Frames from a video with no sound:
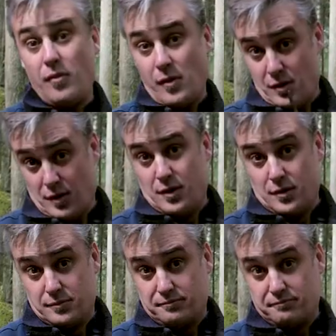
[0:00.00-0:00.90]
anything
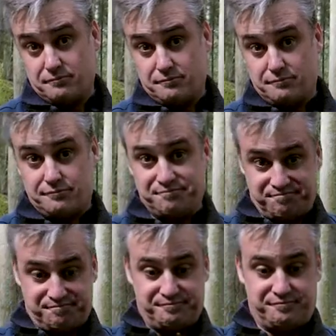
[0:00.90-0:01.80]
else, we're
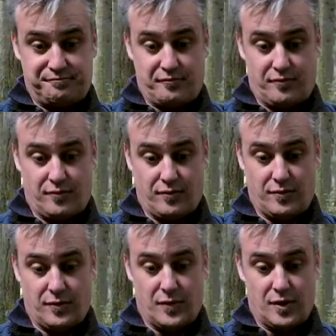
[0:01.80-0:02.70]
able to create a
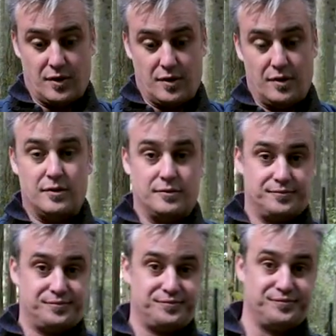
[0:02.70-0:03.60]
network of wireless
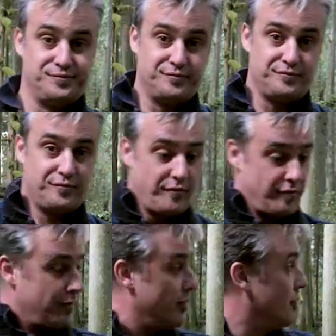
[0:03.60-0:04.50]
speakers that
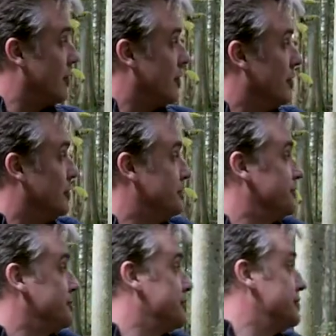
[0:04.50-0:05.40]
emit sounds
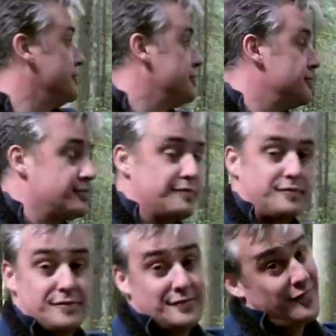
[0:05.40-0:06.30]
designed to scare away
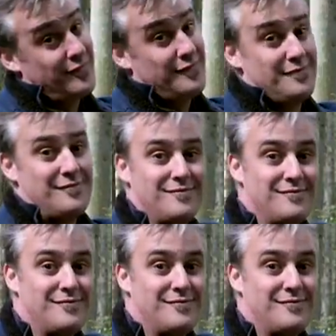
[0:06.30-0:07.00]
dangerous animals.